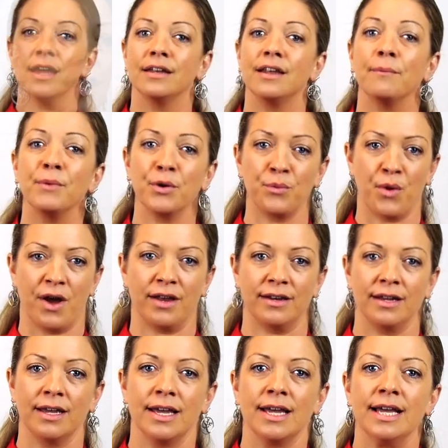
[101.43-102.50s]
Number
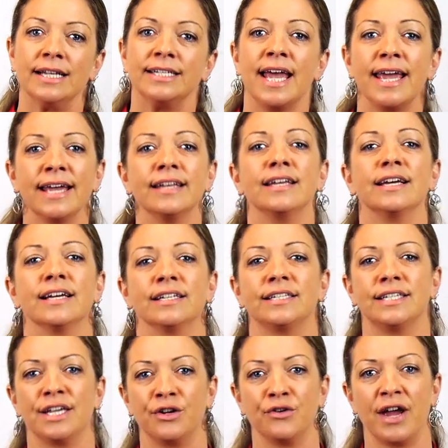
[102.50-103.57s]
one, take into
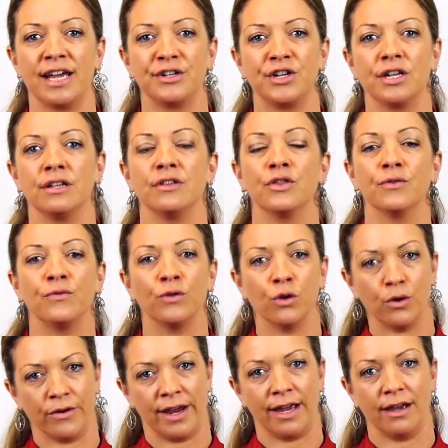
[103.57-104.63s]
consideration the
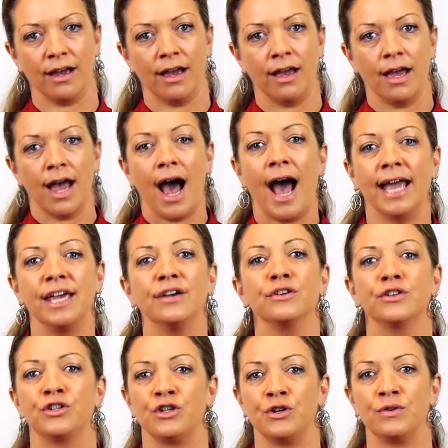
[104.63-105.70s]
flooring. High heel
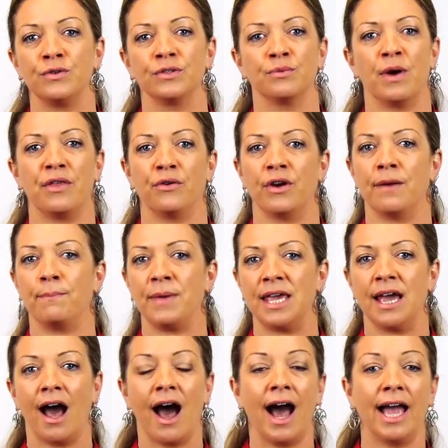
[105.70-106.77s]
shoes, whether it
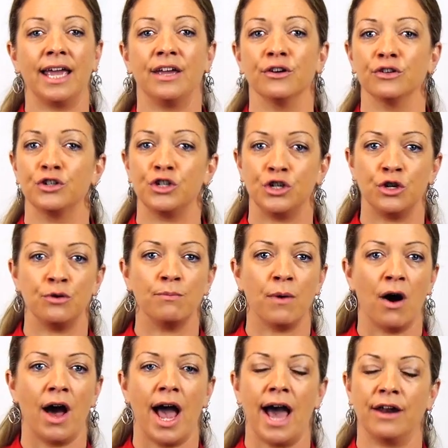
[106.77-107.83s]
be a high heel shoe
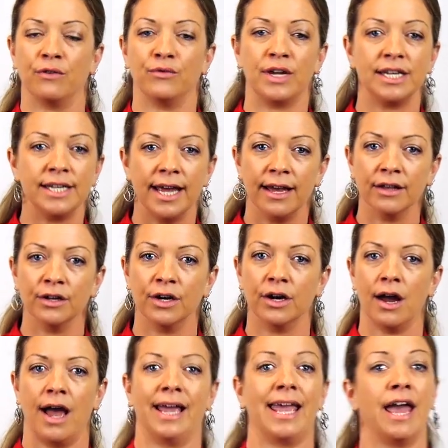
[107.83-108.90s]
bought at a
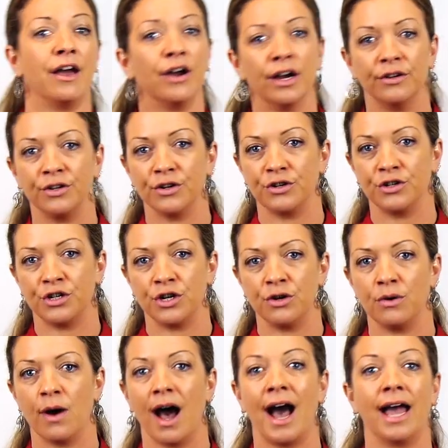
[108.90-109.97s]
retailer, a character
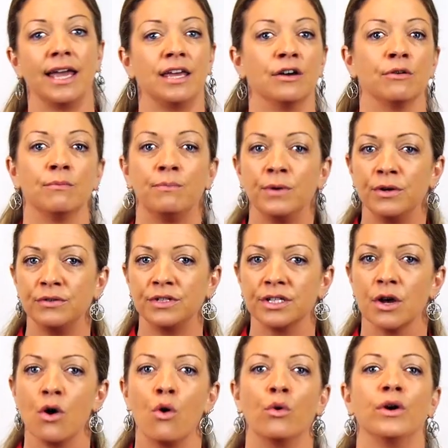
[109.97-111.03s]
shoe, high heel
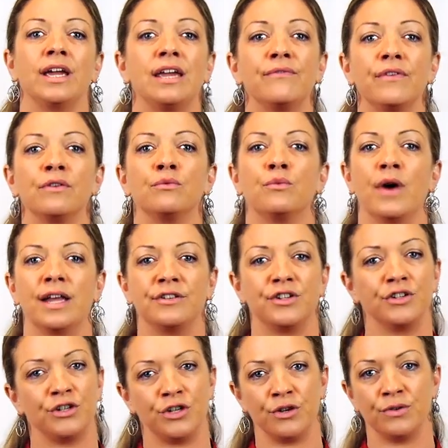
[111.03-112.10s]
boots, or even
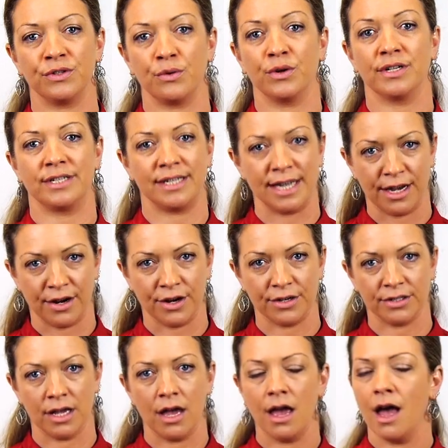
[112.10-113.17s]
wedge shoes or
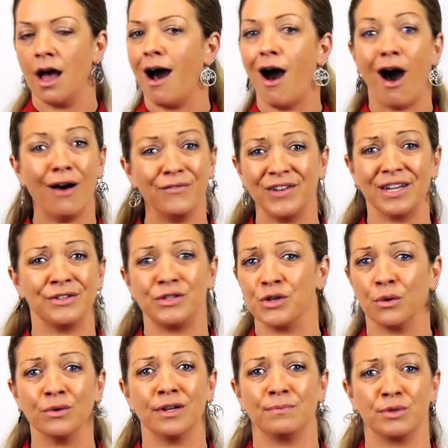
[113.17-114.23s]
sneakers, often
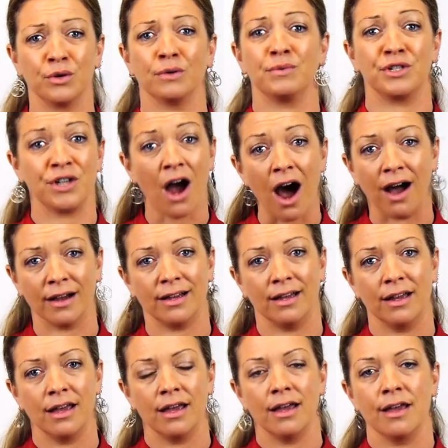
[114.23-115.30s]
don't absorb shock.
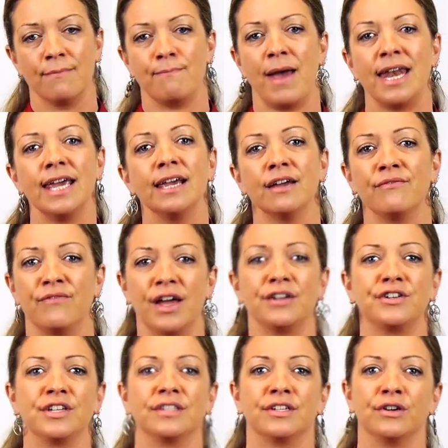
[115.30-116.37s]
Many
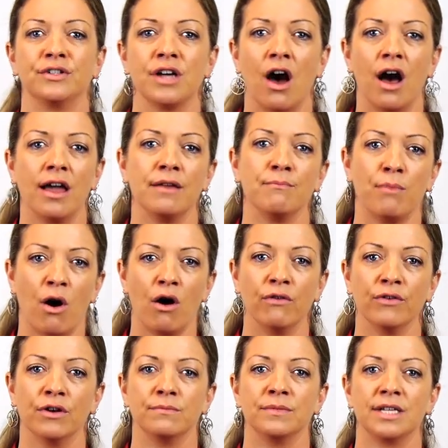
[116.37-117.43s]
conventions are taught in
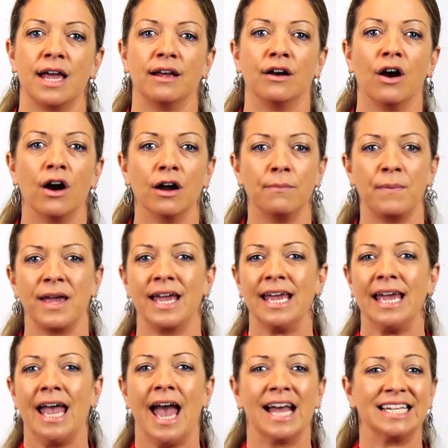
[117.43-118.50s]
ballrooms and carpet
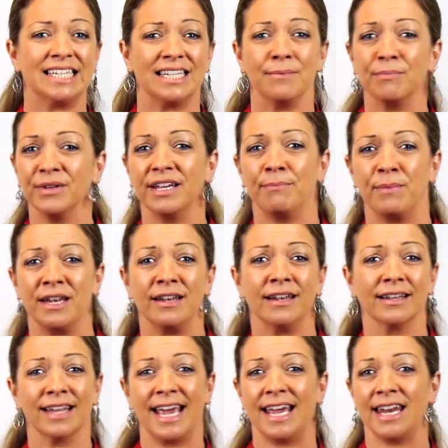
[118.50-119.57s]
has simply been
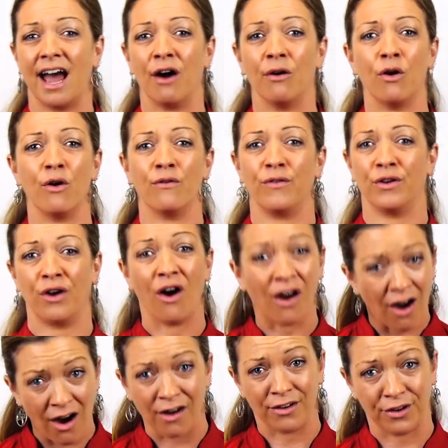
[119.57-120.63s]
laid out over
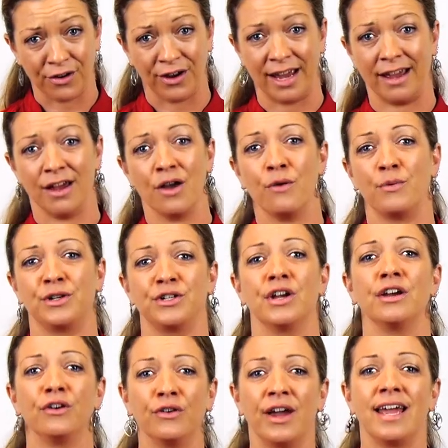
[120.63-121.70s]
concrete, which
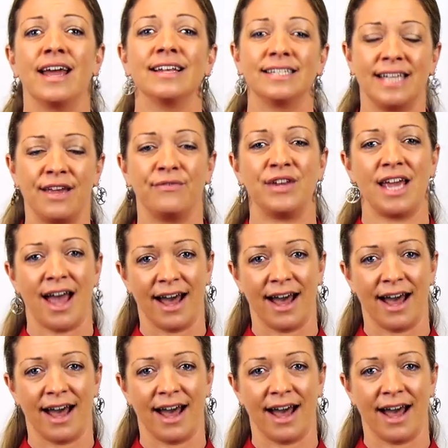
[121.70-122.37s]
can create a safety